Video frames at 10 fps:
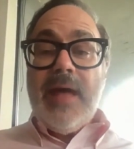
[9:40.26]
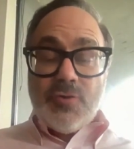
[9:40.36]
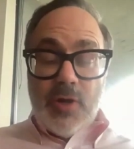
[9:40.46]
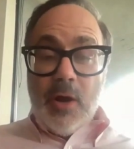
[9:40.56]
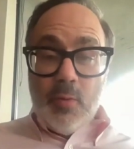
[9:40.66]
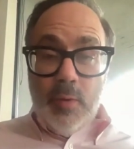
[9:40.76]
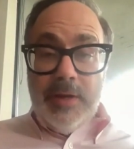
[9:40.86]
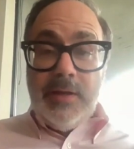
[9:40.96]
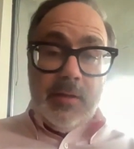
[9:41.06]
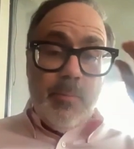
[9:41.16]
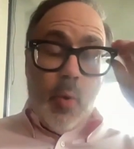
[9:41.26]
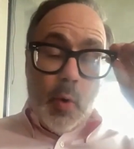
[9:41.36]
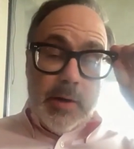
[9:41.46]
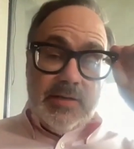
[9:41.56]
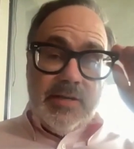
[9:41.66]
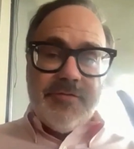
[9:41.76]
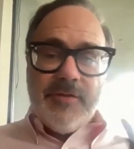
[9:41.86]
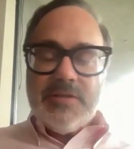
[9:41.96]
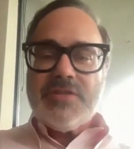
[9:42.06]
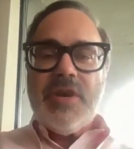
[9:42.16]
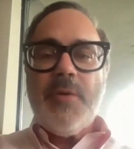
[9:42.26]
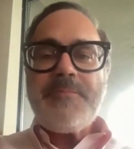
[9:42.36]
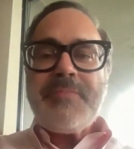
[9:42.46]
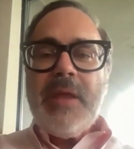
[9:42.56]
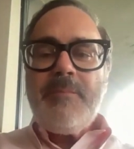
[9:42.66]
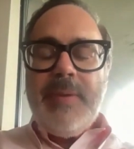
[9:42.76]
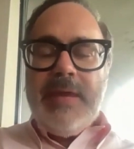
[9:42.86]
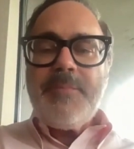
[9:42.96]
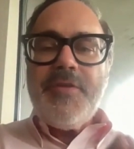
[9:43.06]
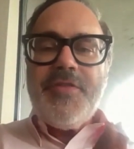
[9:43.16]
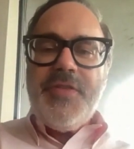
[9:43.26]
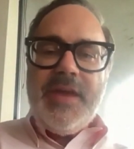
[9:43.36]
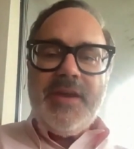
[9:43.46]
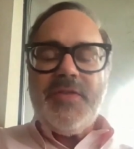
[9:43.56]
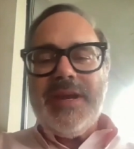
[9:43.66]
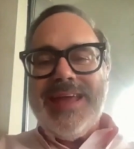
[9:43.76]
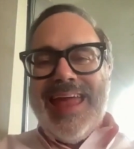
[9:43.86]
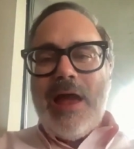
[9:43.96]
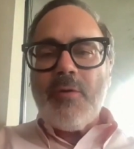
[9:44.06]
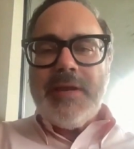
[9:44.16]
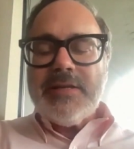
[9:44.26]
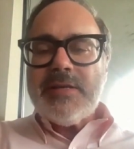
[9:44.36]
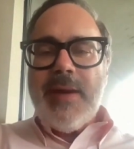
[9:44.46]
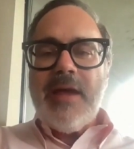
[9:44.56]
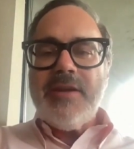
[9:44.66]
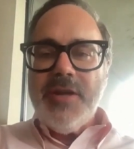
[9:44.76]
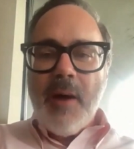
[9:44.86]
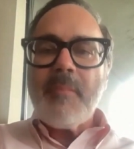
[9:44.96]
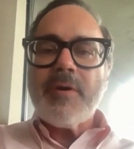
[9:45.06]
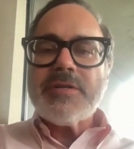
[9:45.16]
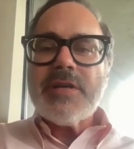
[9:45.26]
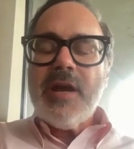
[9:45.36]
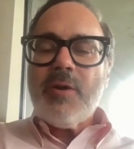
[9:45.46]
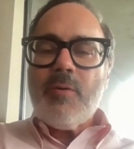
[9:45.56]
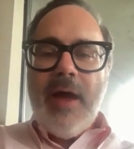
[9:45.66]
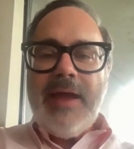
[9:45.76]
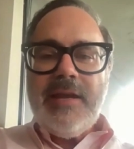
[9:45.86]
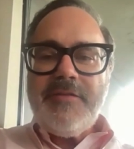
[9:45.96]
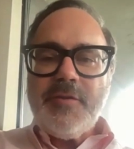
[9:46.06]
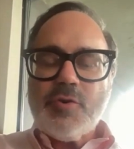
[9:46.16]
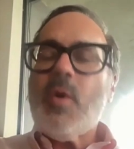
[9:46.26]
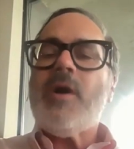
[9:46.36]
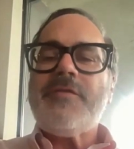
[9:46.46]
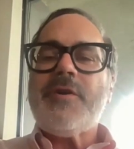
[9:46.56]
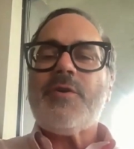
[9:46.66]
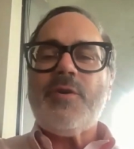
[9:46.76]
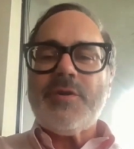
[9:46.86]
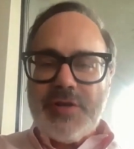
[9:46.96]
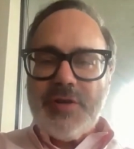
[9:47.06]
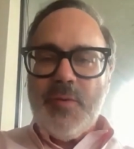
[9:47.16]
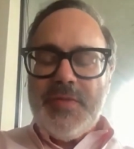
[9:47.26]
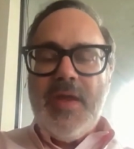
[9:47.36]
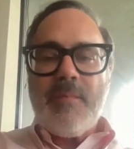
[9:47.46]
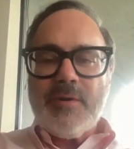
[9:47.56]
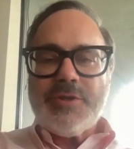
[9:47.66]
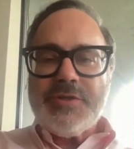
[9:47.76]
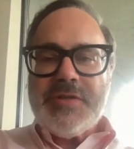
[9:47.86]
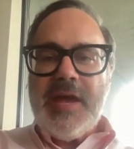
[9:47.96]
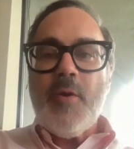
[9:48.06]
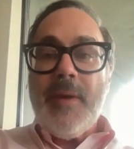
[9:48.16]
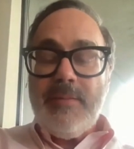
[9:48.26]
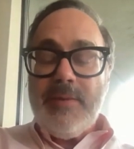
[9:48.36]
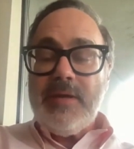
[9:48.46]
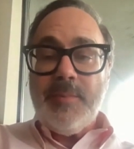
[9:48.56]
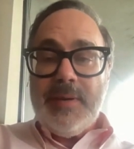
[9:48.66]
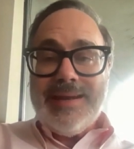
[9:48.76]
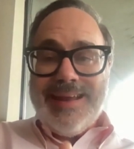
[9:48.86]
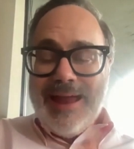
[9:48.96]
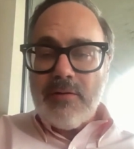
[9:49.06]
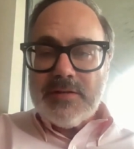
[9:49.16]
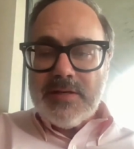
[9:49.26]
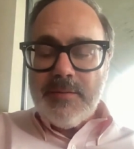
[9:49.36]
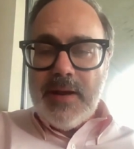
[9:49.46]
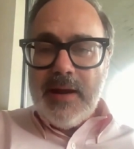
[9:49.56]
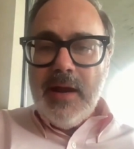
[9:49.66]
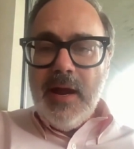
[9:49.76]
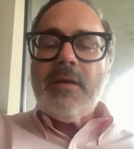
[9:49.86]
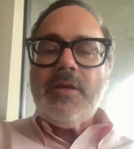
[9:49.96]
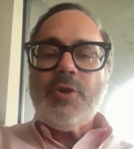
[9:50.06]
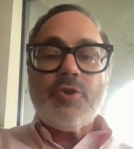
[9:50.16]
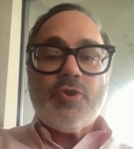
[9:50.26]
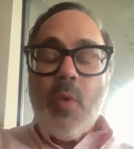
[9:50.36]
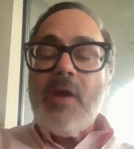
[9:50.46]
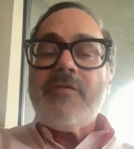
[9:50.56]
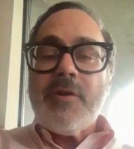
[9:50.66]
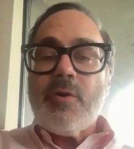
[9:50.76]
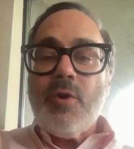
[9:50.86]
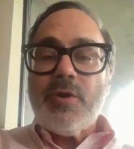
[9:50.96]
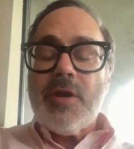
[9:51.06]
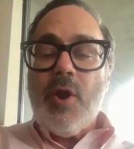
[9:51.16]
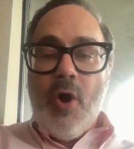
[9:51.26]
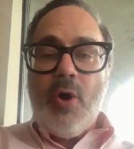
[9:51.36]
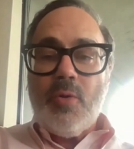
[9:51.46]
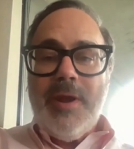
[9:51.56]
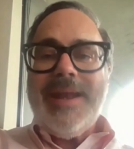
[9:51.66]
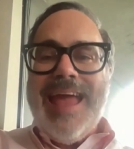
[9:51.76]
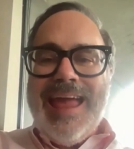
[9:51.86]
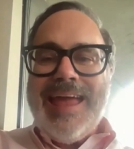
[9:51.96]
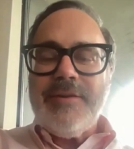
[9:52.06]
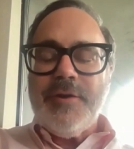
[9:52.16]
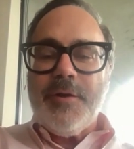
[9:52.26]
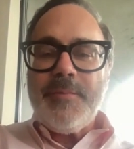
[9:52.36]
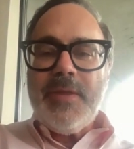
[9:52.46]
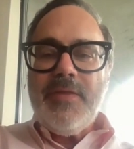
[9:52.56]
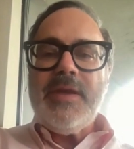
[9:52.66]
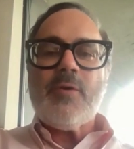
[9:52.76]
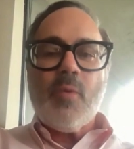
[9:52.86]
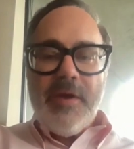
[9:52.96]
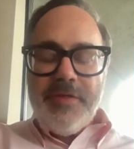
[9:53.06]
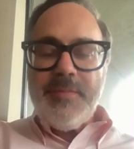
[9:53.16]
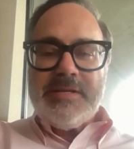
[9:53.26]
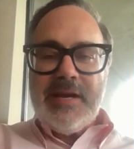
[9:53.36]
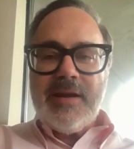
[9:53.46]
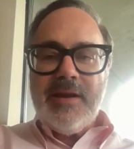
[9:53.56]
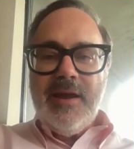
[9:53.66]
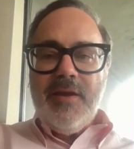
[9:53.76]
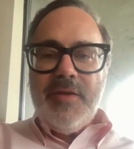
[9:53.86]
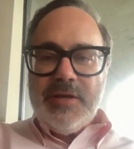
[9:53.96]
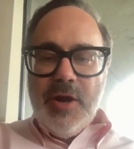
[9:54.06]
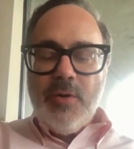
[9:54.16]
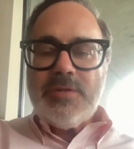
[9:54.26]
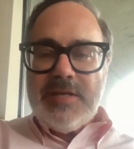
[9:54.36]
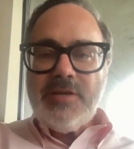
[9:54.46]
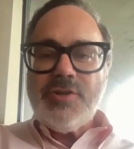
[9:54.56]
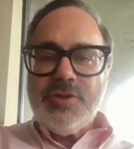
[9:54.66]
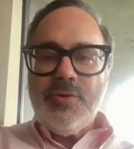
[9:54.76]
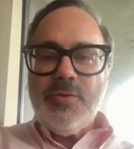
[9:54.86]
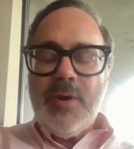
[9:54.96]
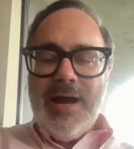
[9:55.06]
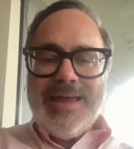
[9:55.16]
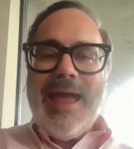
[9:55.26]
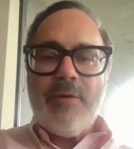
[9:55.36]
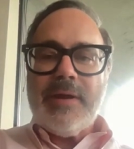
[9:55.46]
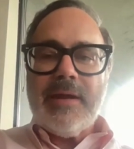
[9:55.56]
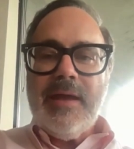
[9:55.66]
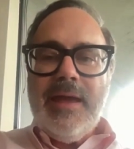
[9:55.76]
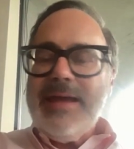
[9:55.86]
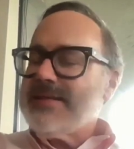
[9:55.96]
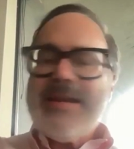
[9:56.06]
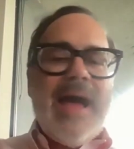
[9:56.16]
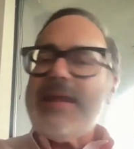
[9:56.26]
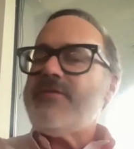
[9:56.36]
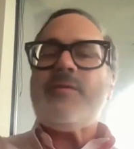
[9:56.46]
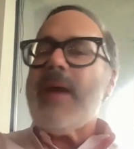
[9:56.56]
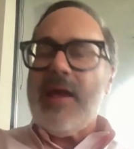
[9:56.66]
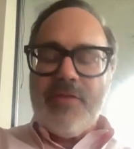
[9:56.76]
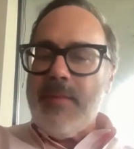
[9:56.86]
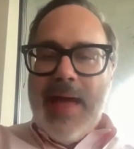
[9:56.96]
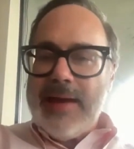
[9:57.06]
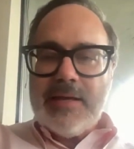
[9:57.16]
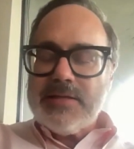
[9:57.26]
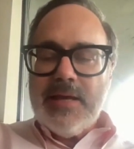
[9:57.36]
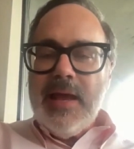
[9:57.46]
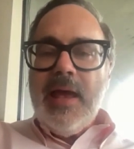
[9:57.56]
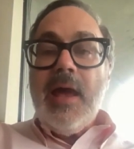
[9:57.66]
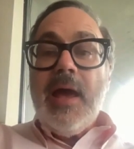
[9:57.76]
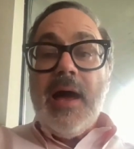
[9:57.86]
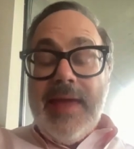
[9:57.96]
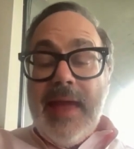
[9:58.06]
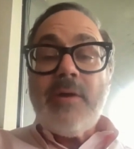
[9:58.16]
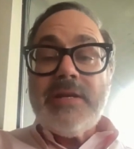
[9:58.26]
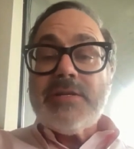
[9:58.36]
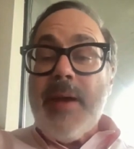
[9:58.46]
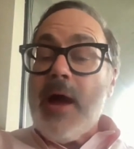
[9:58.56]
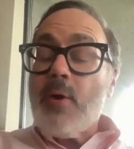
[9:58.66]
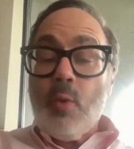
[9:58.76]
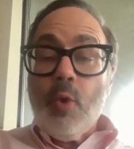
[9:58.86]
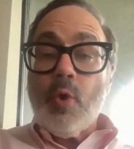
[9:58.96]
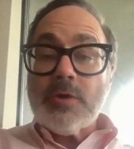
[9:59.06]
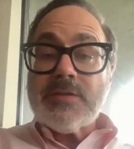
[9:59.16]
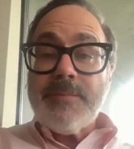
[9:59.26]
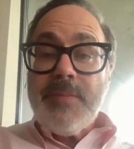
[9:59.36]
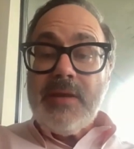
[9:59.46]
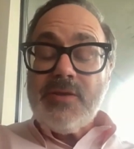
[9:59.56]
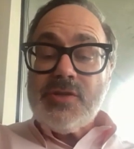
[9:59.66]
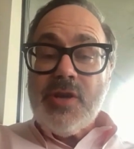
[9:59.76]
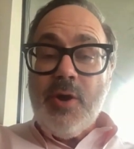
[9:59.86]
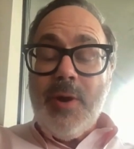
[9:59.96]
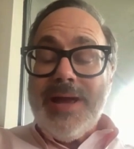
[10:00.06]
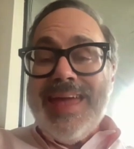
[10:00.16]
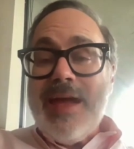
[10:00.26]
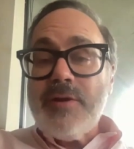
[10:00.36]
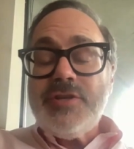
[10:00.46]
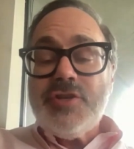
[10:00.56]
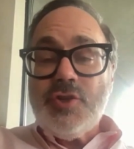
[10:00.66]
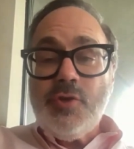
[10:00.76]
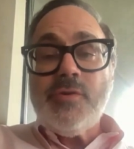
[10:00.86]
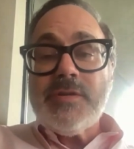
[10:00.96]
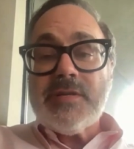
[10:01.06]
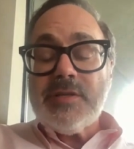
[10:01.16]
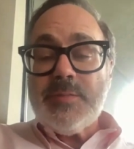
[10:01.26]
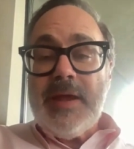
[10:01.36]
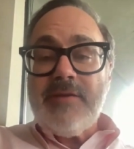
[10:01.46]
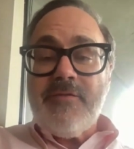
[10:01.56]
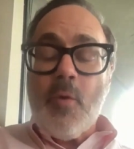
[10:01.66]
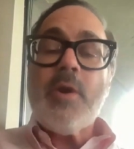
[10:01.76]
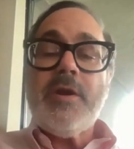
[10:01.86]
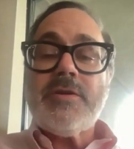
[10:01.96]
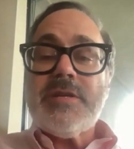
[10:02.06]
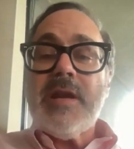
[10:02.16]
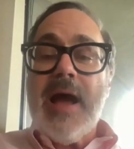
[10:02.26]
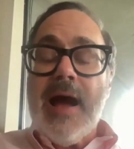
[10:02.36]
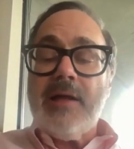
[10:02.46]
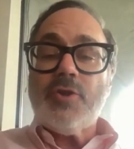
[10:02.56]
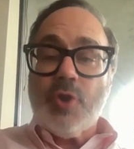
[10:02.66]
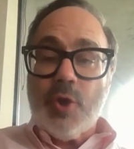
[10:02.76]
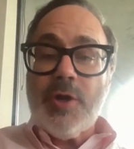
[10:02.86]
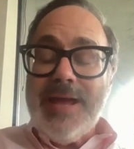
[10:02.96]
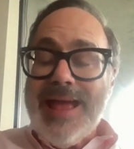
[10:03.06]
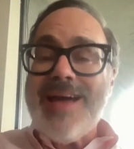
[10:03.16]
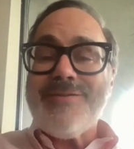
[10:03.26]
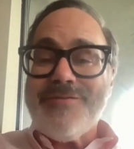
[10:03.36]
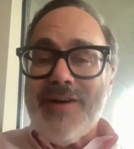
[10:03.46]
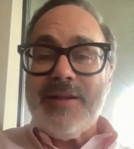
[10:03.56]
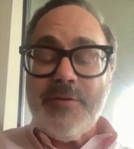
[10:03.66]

a really important difference. So people think that accounting is about numbers, right? If your 12-year-old is good with numbers, you say, oh, maybe he'll be an accountant someday. Your 12-year-old can already handle the arithmetic that goes into accounting. It's not even mathematics. Accounting is about rules. So accounting students spend 4 years in college learning how to follow the